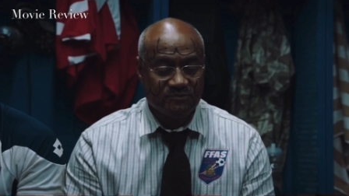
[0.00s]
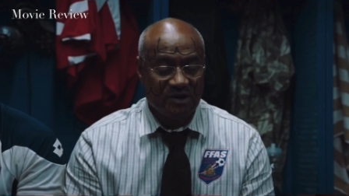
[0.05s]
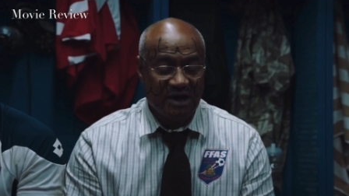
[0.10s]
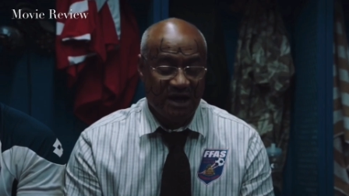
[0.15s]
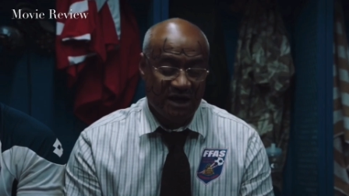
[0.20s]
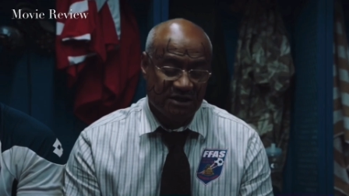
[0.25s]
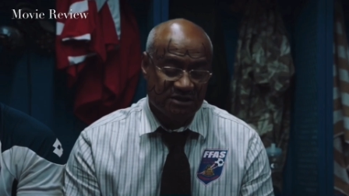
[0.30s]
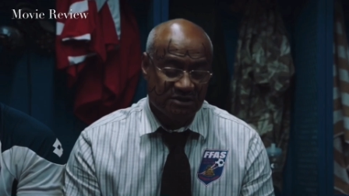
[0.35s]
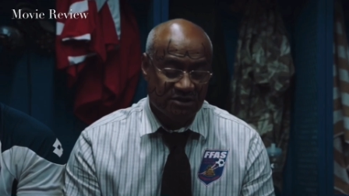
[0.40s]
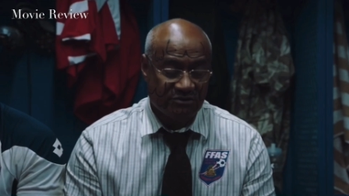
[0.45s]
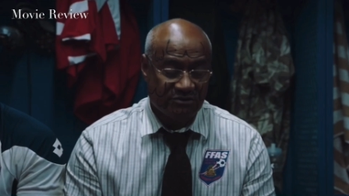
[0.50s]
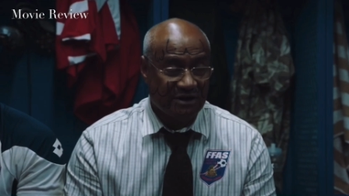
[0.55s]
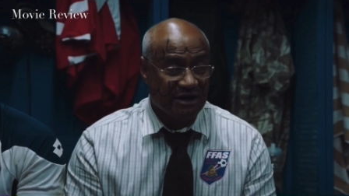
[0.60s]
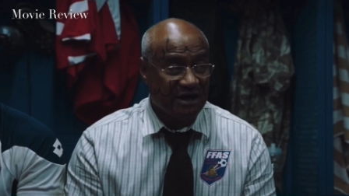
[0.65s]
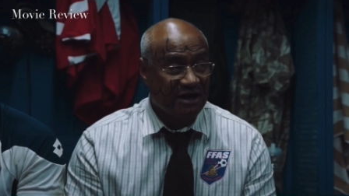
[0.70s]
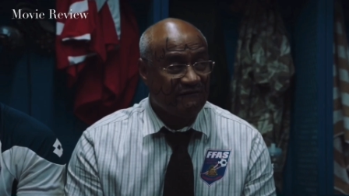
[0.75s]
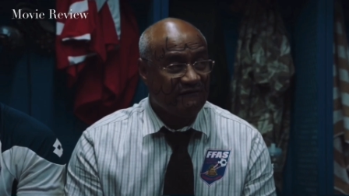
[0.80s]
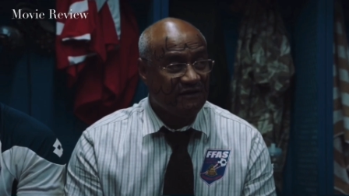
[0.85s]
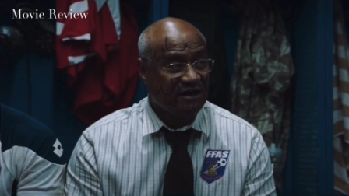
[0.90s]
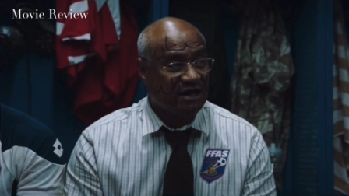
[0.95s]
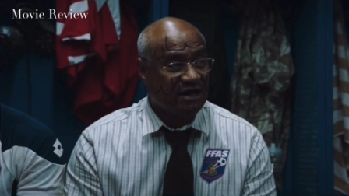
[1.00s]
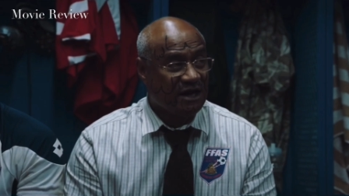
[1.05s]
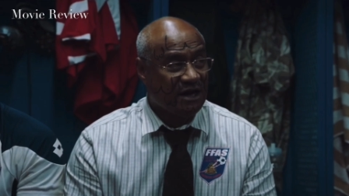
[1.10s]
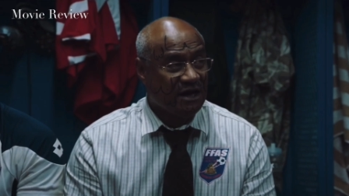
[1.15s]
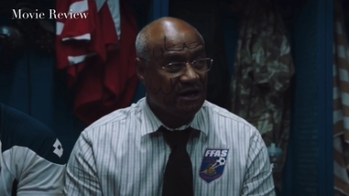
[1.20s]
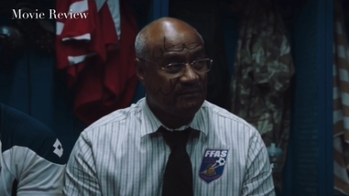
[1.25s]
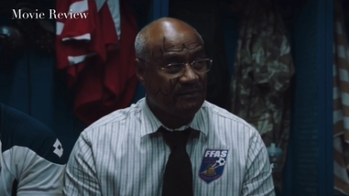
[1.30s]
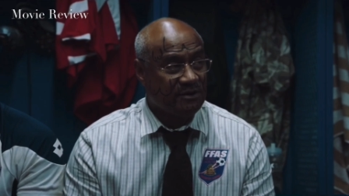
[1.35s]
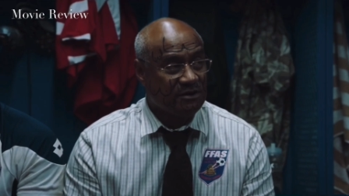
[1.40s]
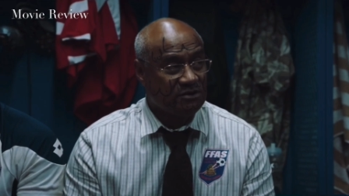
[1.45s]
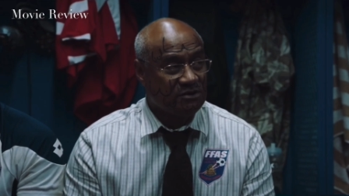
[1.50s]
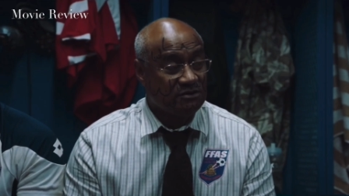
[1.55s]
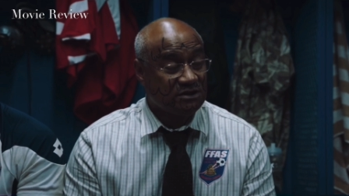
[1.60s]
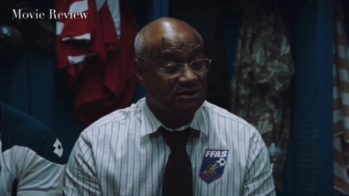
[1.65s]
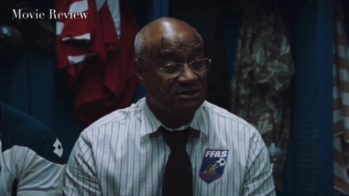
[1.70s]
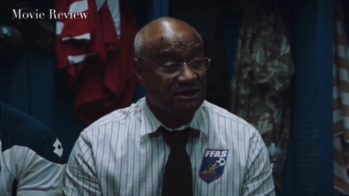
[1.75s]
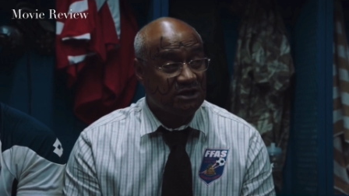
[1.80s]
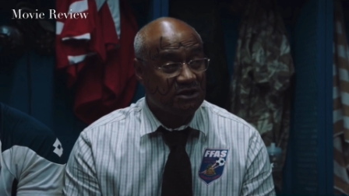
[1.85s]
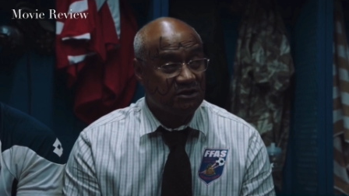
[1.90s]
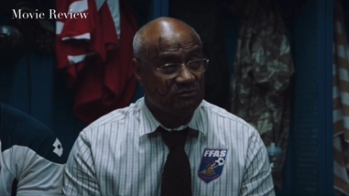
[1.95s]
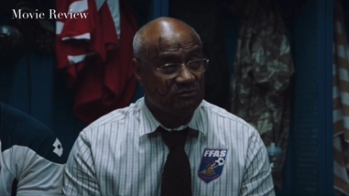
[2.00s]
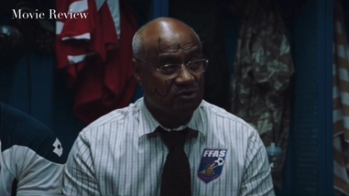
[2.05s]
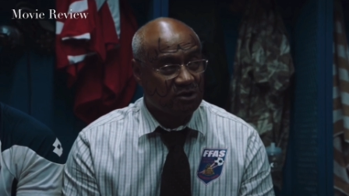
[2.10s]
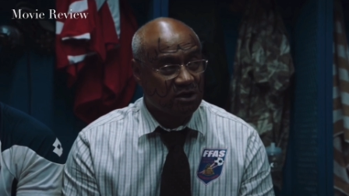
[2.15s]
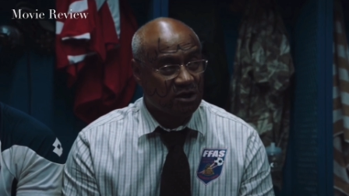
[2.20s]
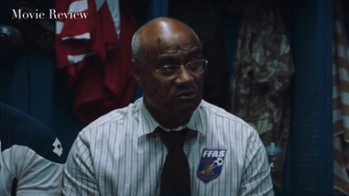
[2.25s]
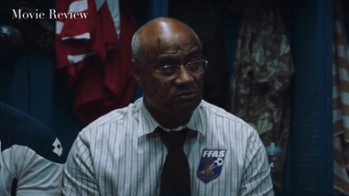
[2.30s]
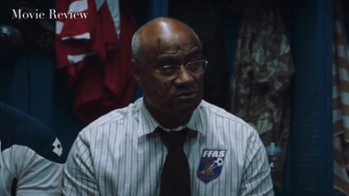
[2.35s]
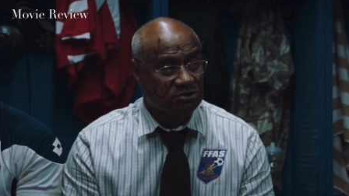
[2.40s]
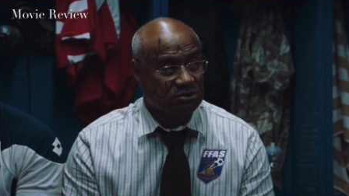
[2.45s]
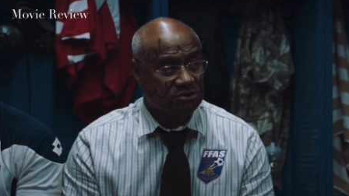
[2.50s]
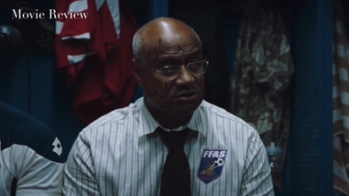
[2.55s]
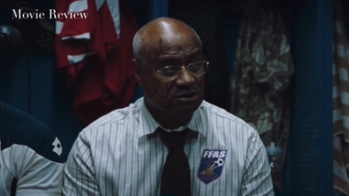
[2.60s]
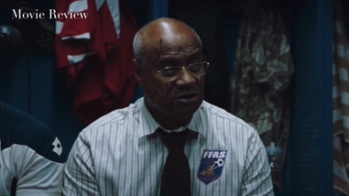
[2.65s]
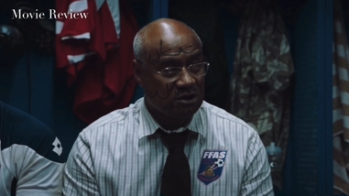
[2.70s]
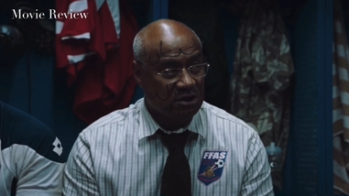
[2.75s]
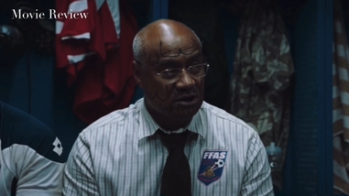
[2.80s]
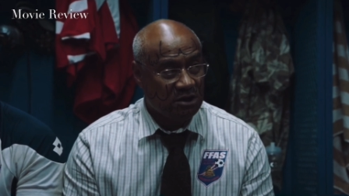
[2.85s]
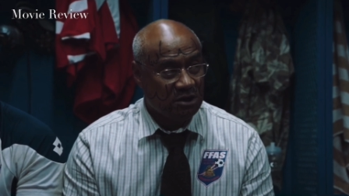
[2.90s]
is forced to fire the head coach, a calm man with a